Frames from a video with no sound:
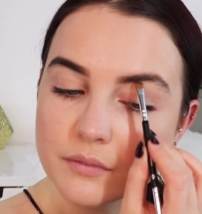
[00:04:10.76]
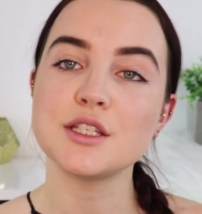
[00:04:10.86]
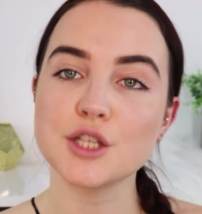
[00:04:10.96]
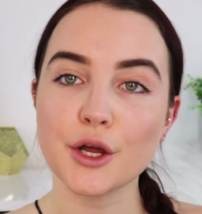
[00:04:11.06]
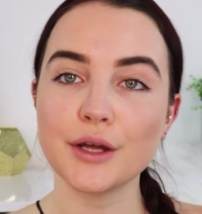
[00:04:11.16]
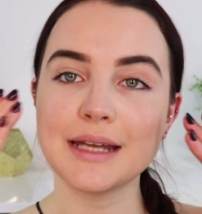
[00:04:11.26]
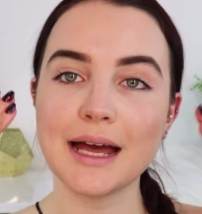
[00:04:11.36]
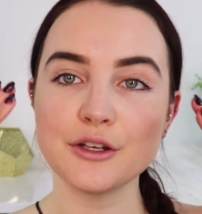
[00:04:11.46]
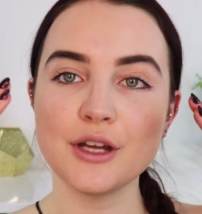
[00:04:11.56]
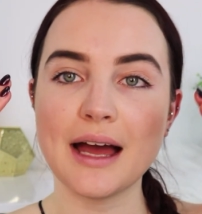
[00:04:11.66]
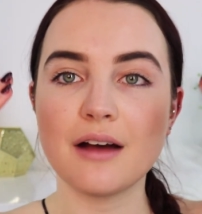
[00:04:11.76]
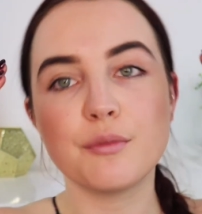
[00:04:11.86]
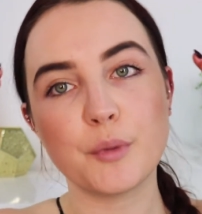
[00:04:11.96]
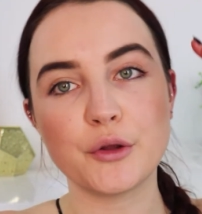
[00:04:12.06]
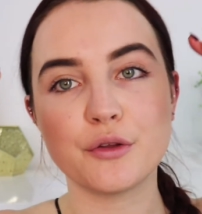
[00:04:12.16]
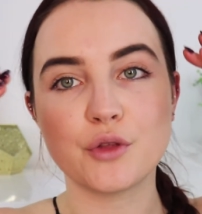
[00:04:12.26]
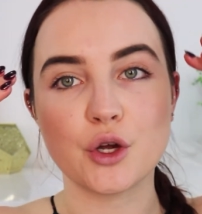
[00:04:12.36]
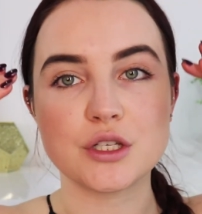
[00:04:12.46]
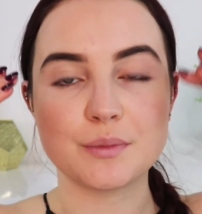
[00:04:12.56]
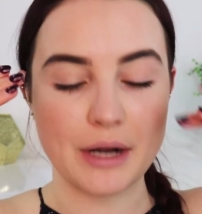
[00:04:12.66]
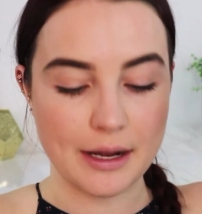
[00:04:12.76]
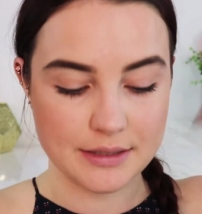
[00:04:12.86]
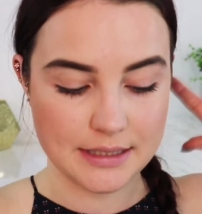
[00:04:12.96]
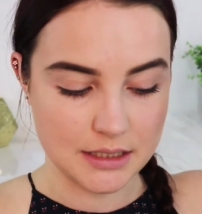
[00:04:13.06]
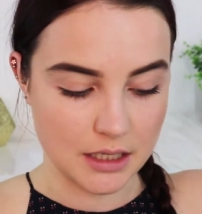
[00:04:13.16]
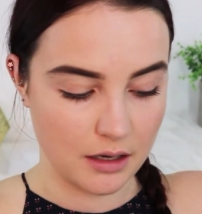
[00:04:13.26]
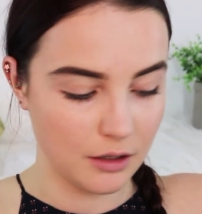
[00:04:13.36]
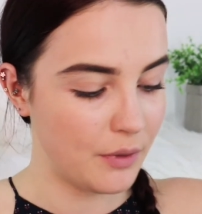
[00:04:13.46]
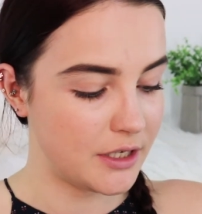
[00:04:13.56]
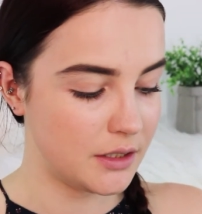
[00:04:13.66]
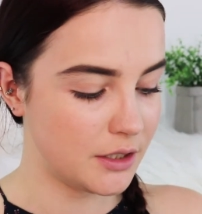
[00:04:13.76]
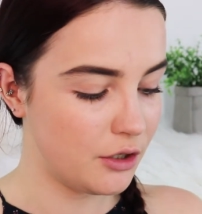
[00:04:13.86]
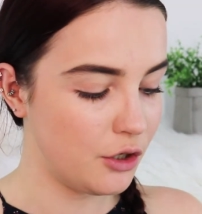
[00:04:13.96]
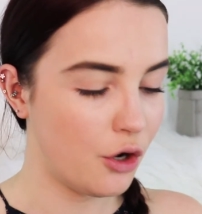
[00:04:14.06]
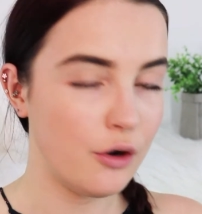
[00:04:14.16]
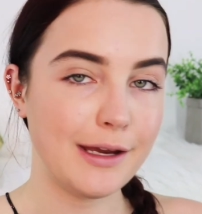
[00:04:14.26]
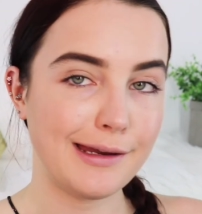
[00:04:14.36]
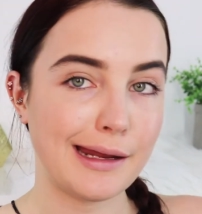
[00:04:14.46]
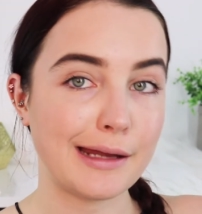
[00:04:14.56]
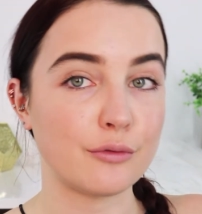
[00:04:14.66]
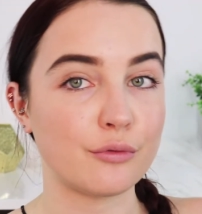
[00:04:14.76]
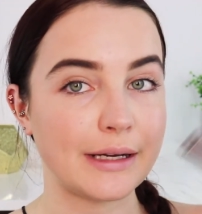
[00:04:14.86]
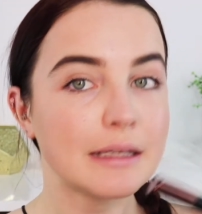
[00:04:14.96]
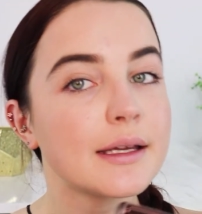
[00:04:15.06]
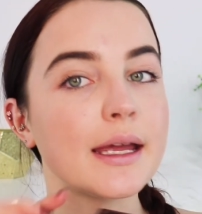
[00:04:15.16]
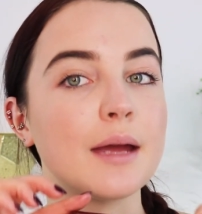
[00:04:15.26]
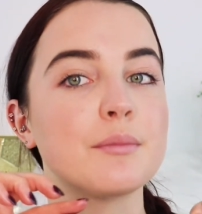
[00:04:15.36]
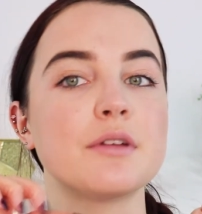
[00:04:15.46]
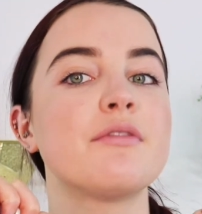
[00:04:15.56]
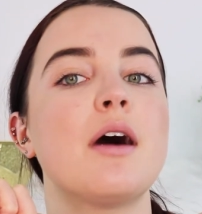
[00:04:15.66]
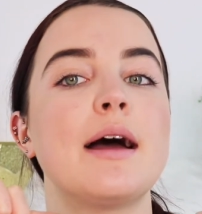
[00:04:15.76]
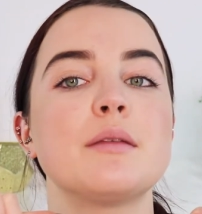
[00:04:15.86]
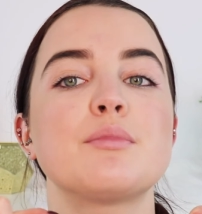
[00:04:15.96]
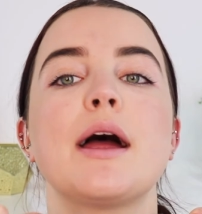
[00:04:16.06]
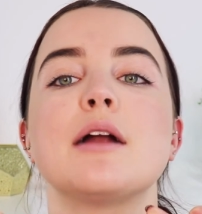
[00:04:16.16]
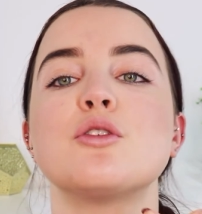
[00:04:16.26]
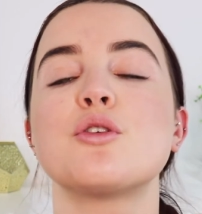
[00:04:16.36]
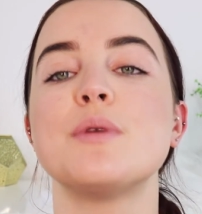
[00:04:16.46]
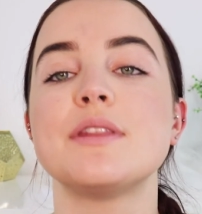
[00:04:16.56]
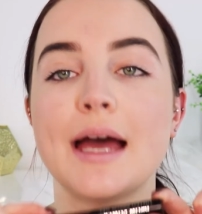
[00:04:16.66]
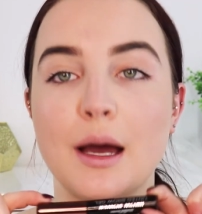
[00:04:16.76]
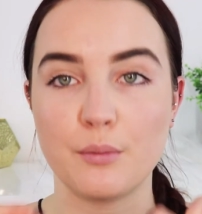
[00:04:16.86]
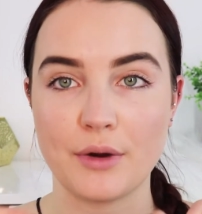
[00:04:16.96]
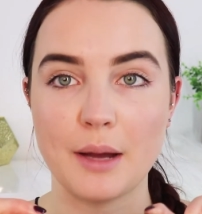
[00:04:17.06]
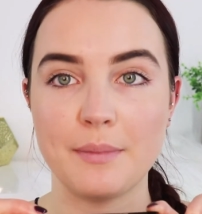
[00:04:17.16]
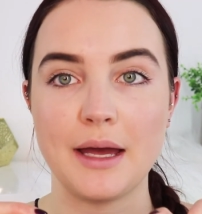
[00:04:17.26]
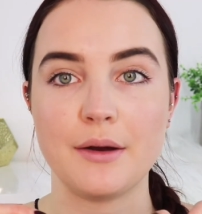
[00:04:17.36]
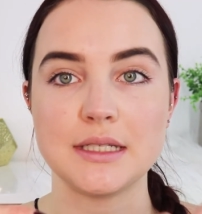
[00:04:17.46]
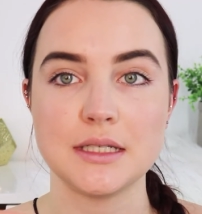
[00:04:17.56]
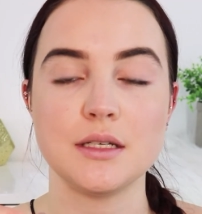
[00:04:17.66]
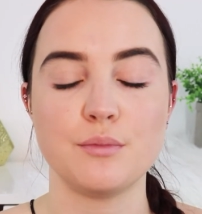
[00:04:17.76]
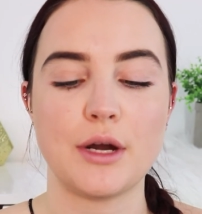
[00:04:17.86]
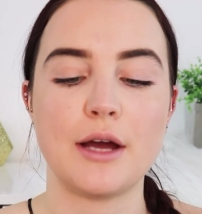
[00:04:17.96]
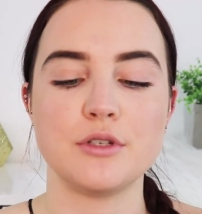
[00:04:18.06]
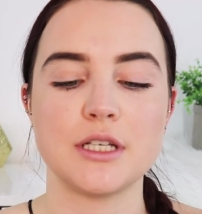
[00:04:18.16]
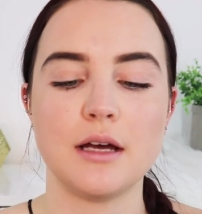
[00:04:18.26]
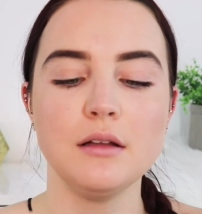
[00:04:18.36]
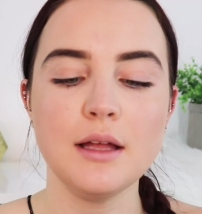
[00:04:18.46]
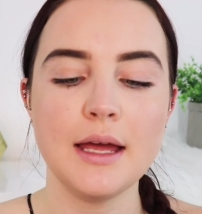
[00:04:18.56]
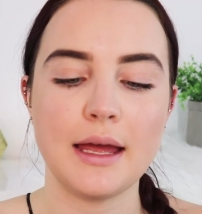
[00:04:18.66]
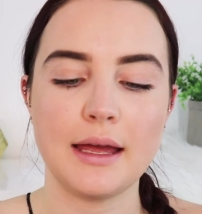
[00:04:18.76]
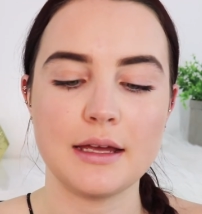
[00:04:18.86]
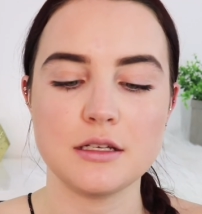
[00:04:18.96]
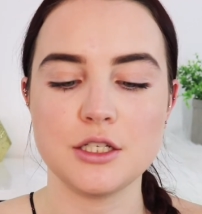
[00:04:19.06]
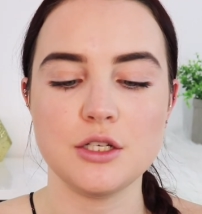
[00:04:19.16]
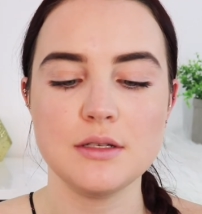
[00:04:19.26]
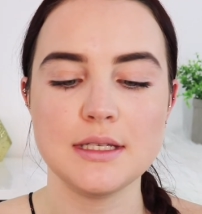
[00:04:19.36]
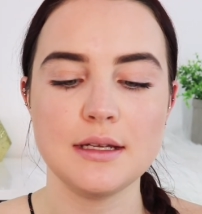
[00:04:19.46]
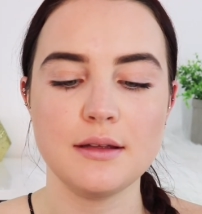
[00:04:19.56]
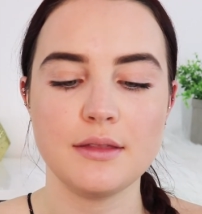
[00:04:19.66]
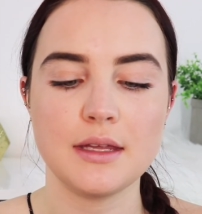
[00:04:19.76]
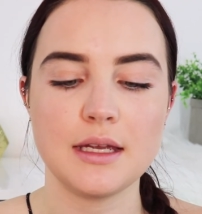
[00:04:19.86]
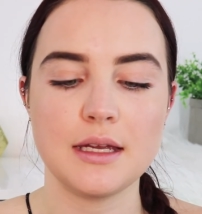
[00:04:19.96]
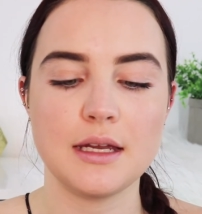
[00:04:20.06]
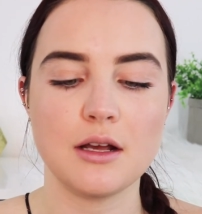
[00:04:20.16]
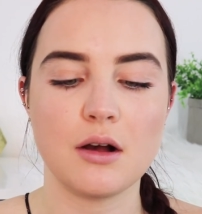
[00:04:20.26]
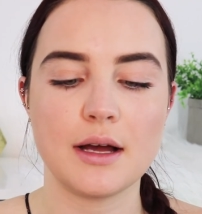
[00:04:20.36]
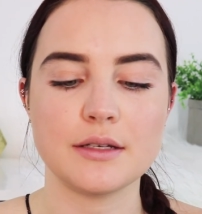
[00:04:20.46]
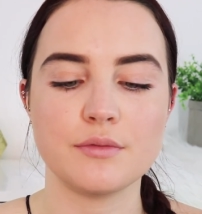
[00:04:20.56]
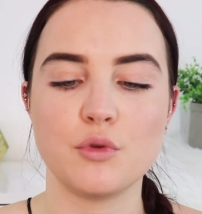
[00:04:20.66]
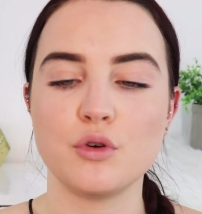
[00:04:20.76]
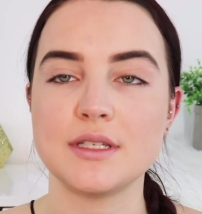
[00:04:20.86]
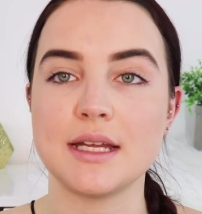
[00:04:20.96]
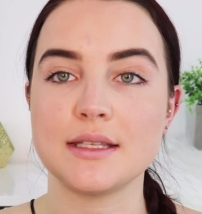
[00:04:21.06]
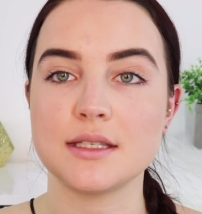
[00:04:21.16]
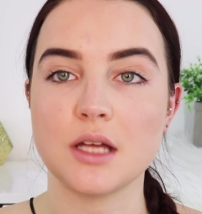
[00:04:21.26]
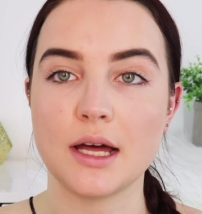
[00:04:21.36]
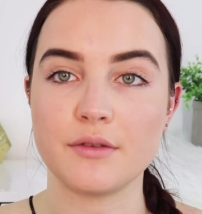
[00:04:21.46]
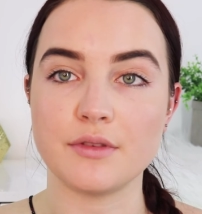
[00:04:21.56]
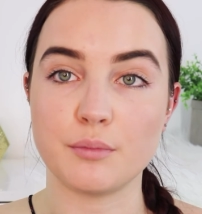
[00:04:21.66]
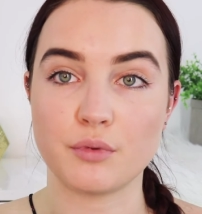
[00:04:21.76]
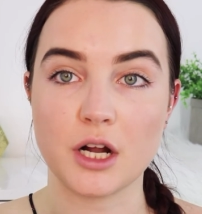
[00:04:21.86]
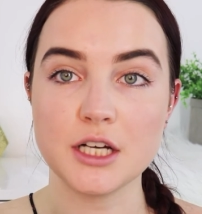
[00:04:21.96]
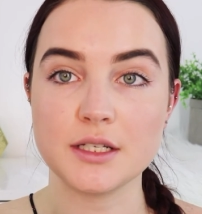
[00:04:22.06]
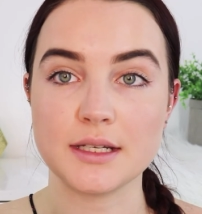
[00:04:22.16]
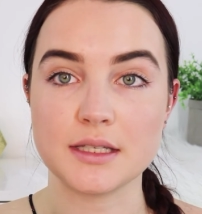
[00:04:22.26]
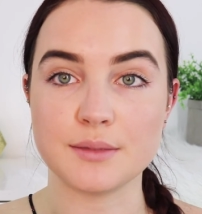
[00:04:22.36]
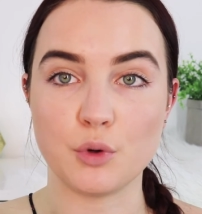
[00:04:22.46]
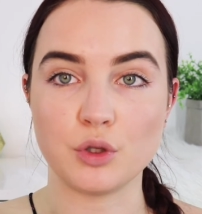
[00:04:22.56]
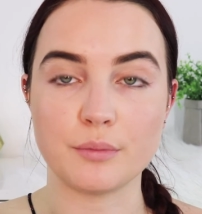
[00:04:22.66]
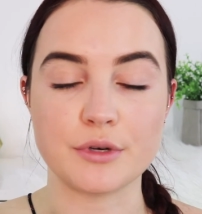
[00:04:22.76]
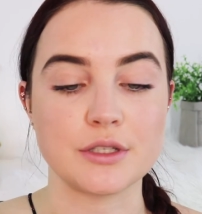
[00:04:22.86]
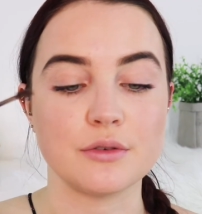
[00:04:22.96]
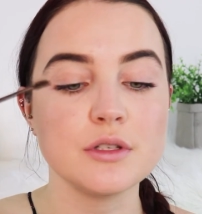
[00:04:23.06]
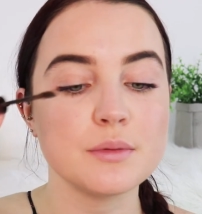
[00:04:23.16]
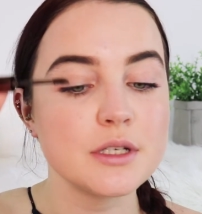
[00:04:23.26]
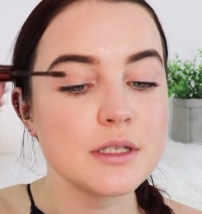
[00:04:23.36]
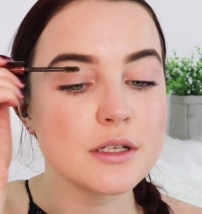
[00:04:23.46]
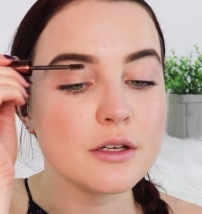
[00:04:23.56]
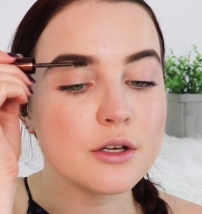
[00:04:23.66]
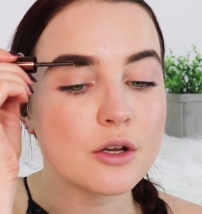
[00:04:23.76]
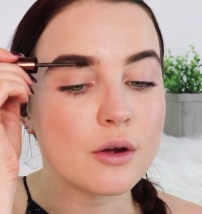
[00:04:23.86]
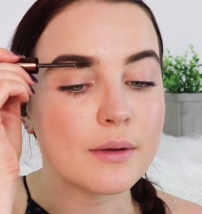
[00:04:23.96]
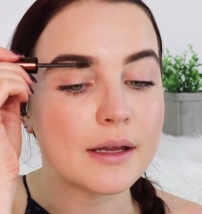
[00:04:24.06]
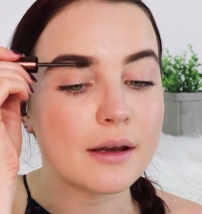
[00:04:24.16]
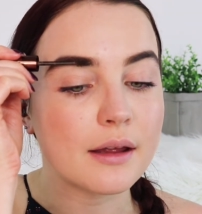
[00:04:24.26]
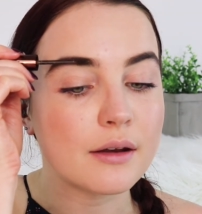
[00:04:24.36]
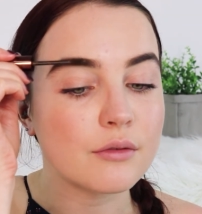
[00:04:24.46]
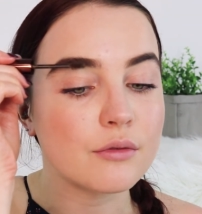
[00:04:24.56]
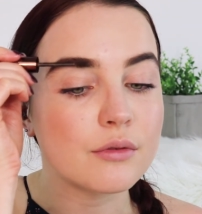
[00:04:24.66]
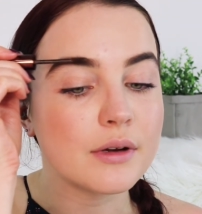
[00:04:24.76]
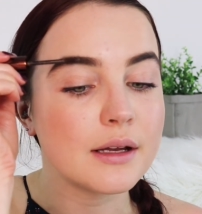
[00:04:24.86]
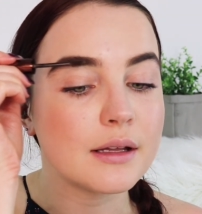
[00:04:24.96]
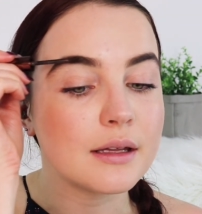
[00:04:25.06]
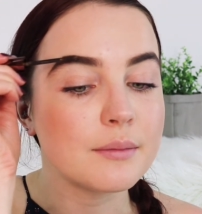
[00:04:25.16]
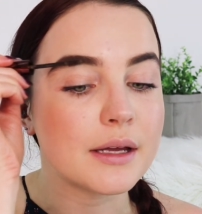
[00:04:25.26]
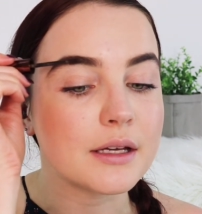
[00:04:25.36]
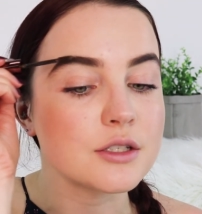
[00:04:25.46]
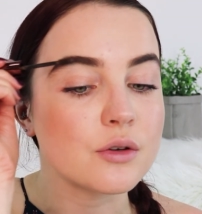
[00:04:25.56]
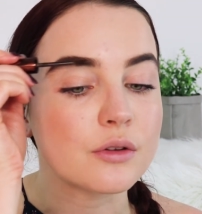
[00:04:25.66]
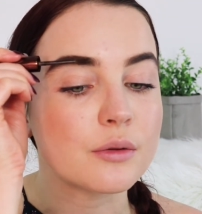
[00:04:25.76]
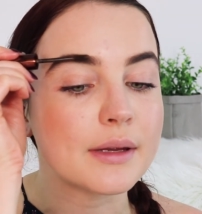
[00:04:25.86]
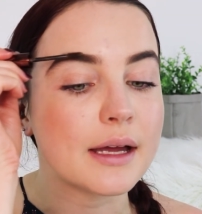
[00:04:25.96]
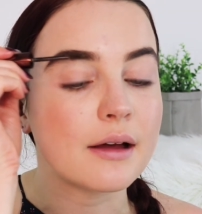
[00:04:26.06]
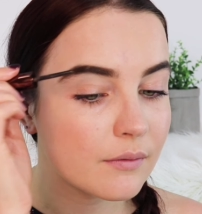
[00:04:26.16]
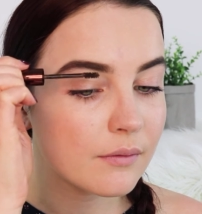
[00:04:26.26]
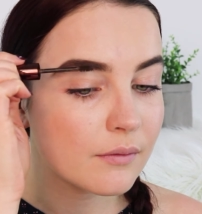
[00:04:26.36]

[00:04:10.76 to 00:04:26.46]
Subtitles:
So now you have both of those brows done, we're just going to go in and really amplify the brow look with our Brow Power Tinted Brow Gel, and using the kind of more dense side of the brush, these smaller bristles, we're just going to go in and really make sure that we have